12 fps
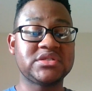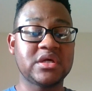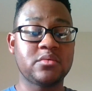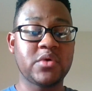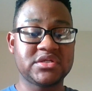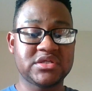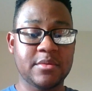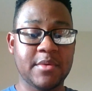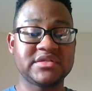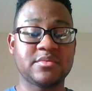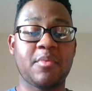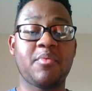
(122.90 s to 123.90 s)
and son
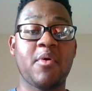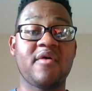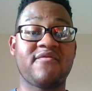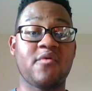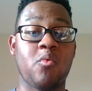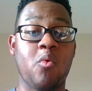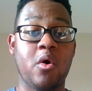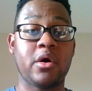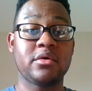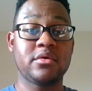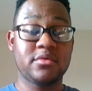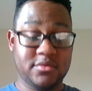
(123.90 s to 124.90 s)
relationship as it prepare for
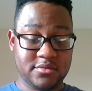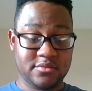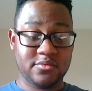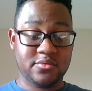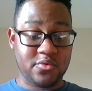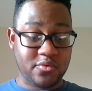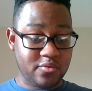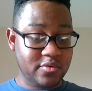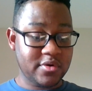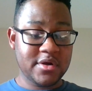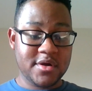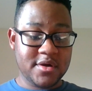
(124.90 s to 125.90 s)
war. Ooh.
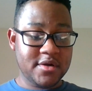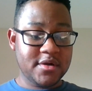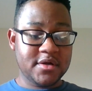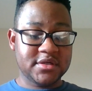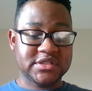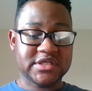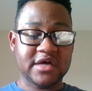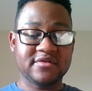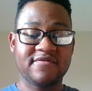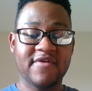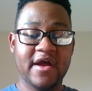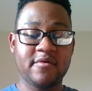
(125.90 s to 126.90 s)

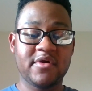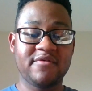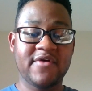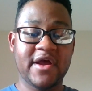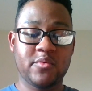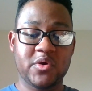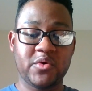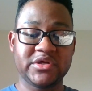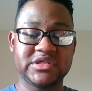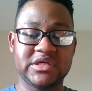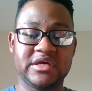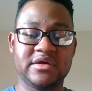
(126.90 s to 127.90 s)
Sounds very, very
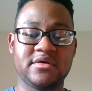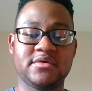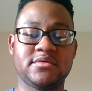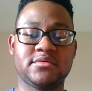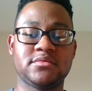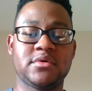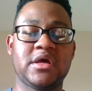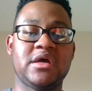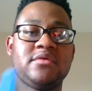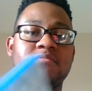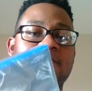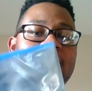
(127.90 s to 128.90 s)
ritzy.
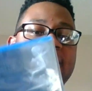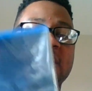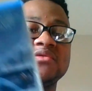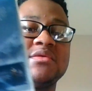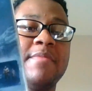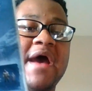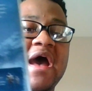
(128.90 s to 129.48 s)
And here's the